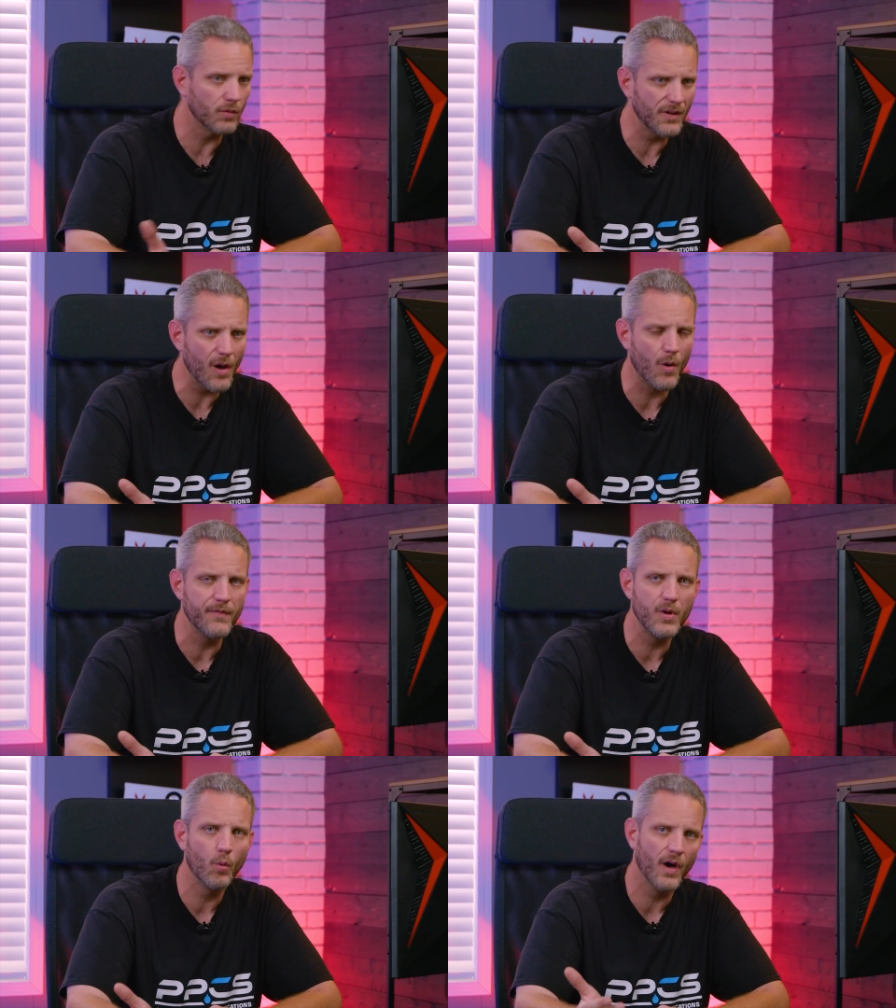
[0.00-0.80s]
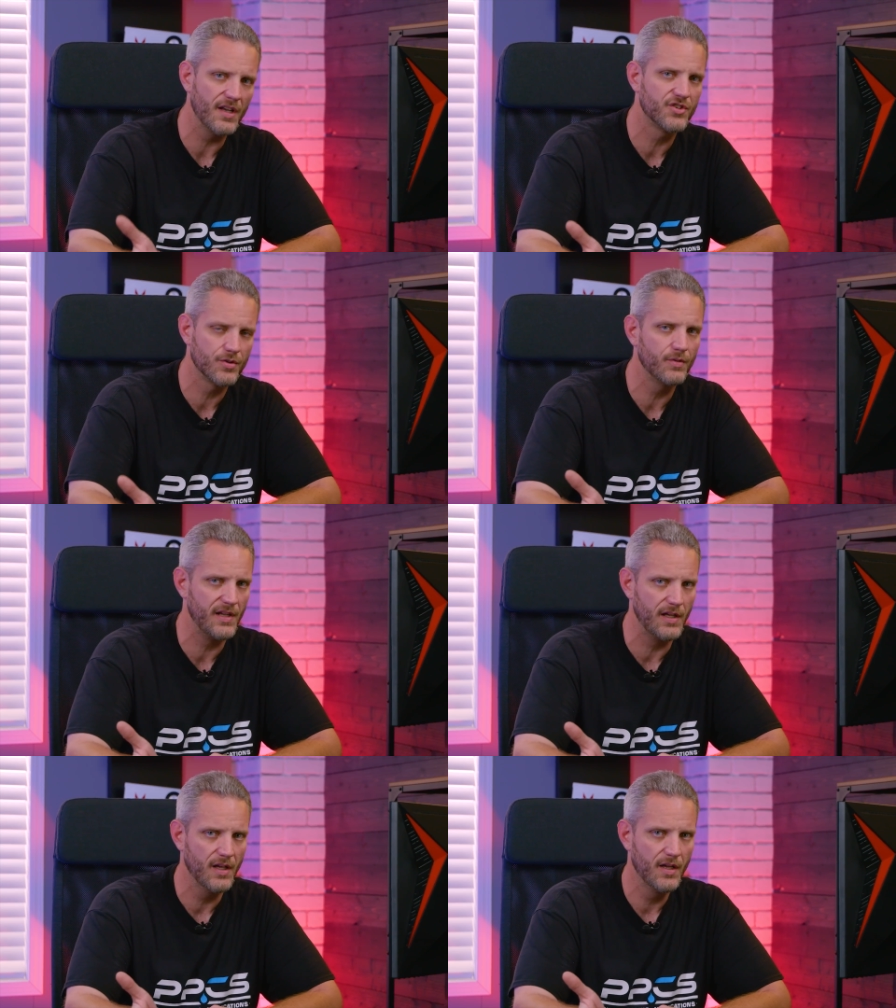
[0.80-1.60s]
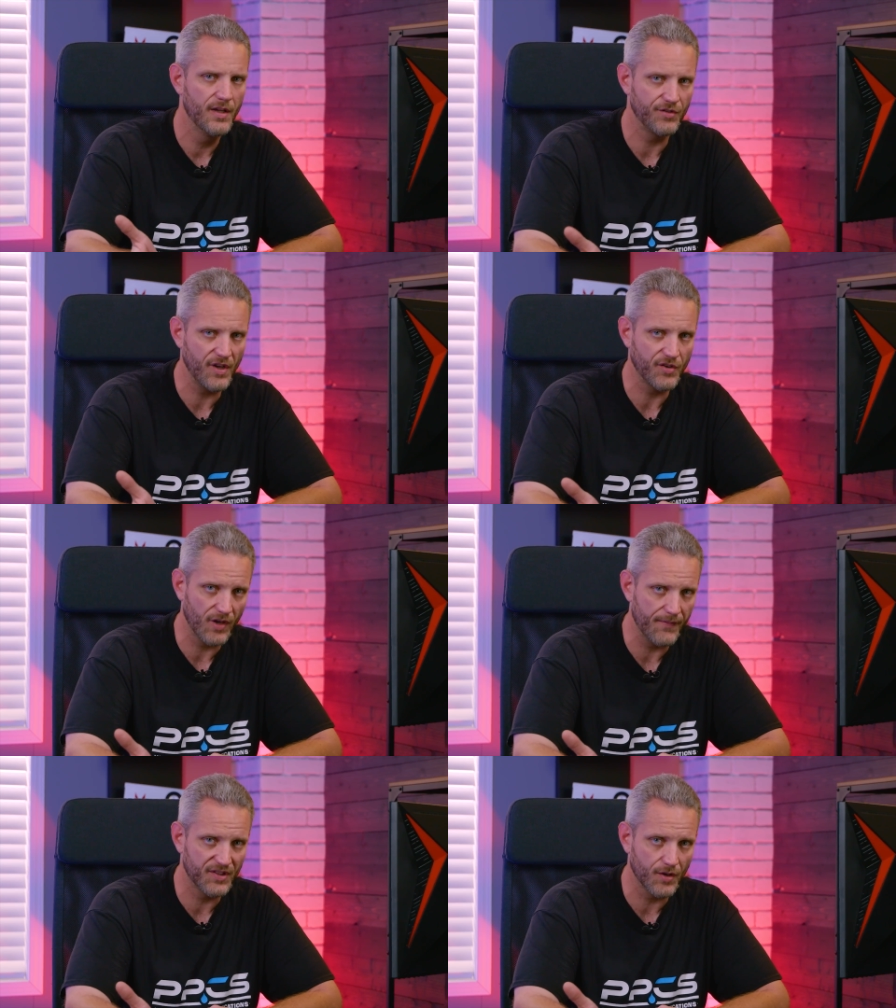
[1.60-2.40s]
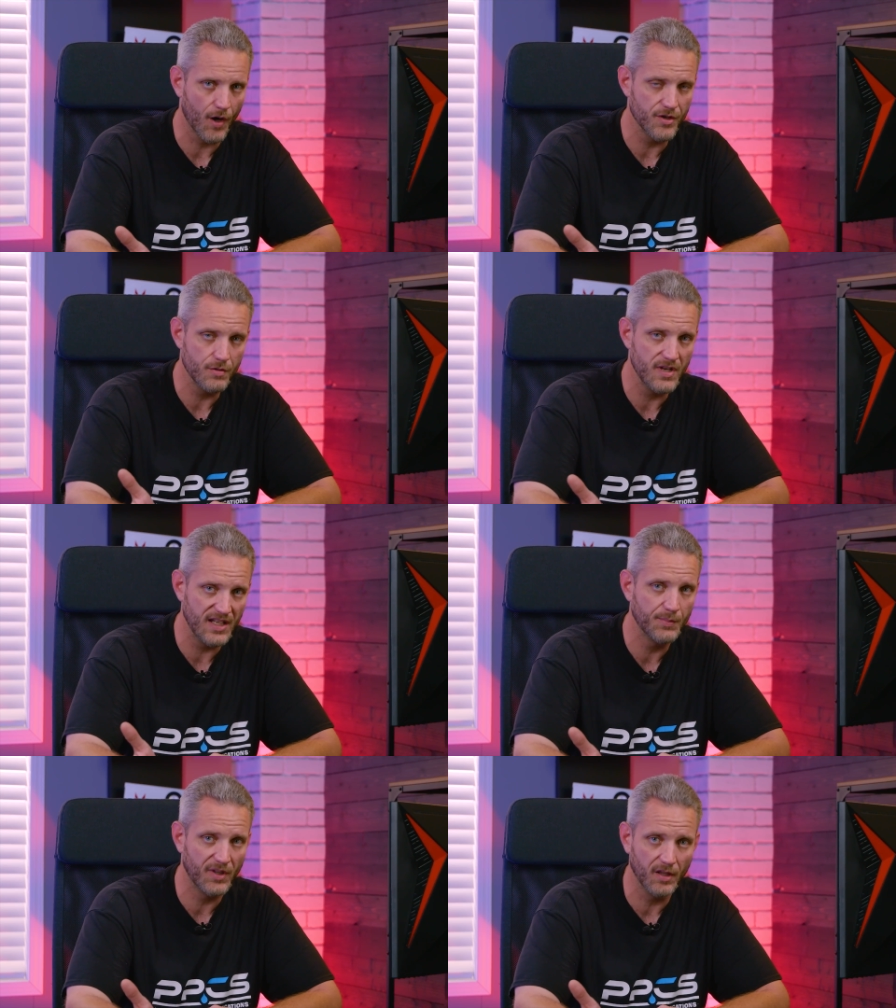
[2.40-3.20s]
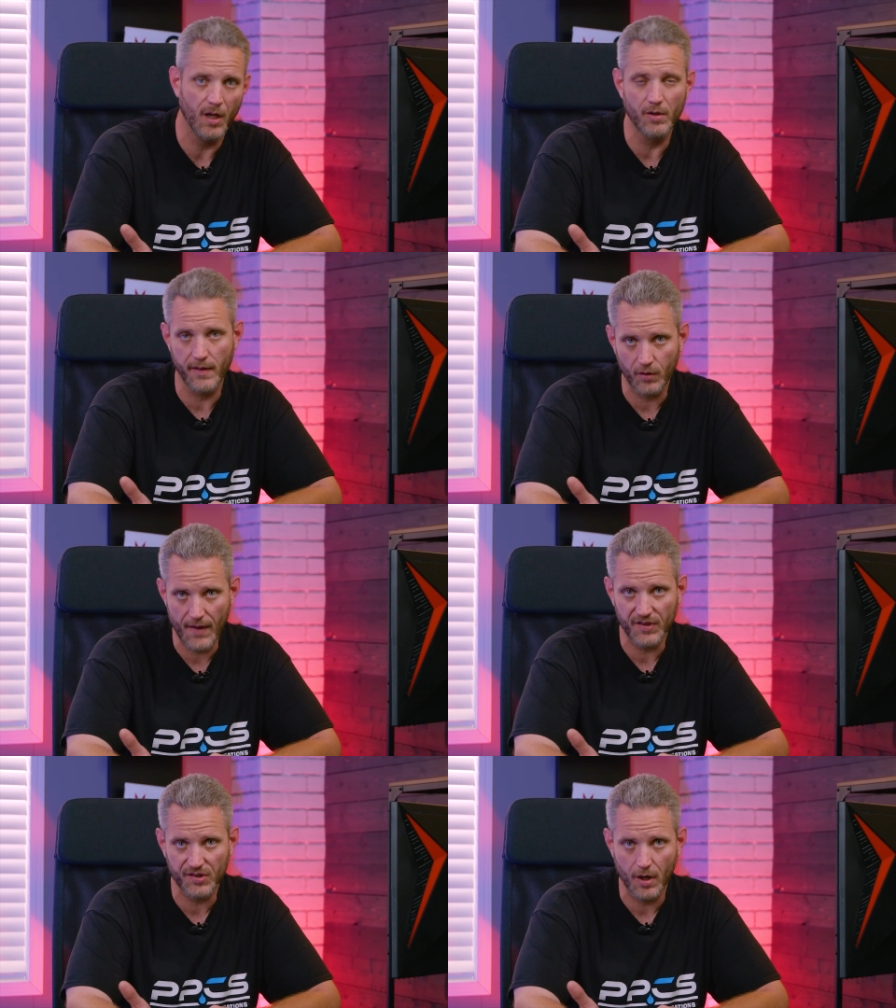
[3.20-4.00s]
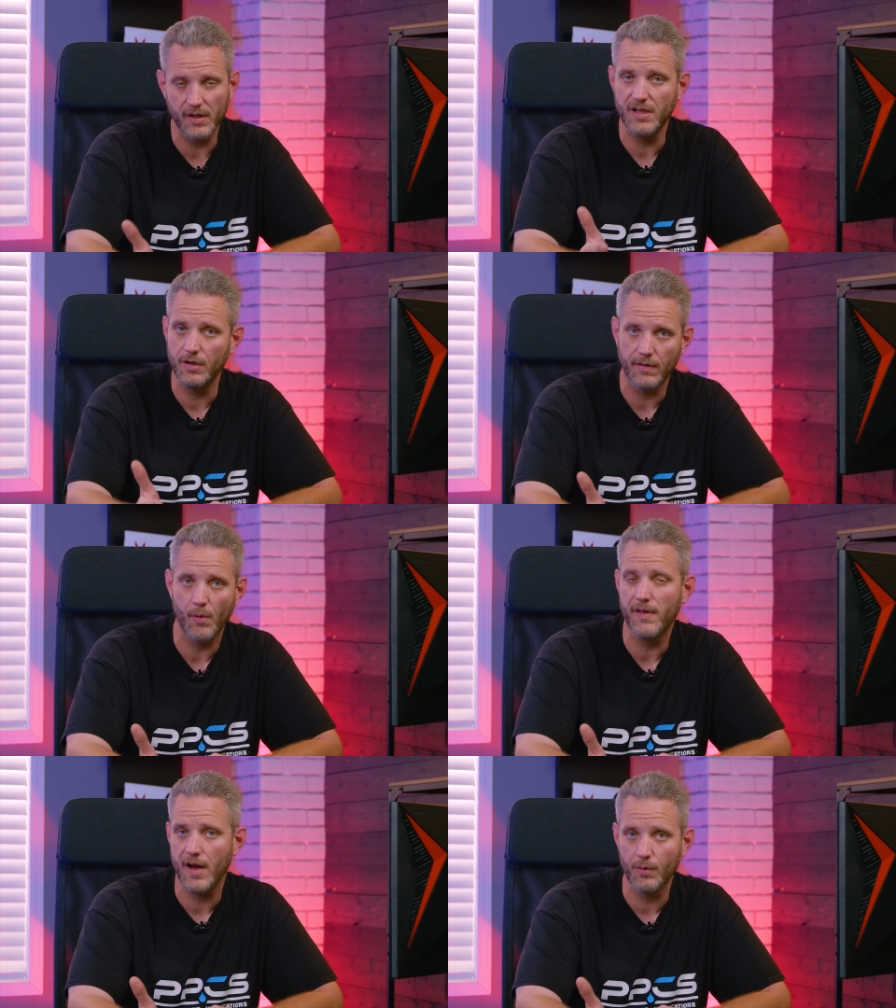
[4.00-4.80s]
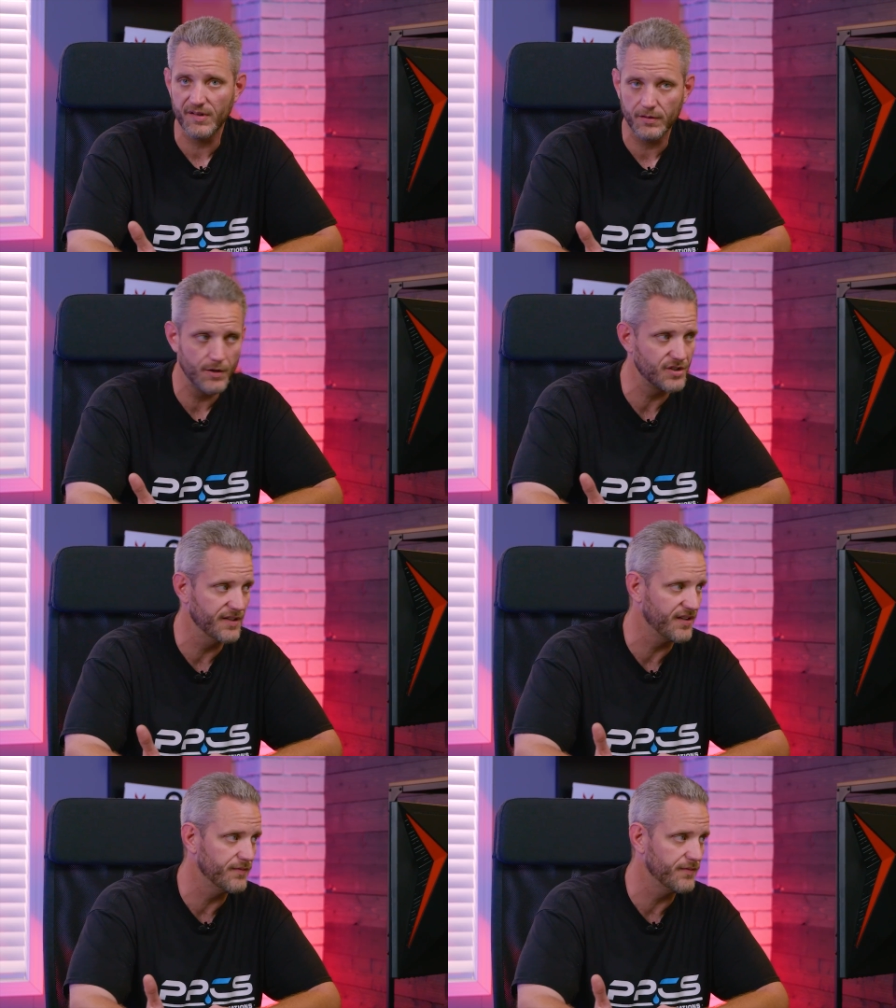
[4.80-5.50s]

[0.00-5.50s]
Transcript: Well, no, if you want to truly stress a graphics card, you need to put the load on the graphics card, and you do that with higher resolutions.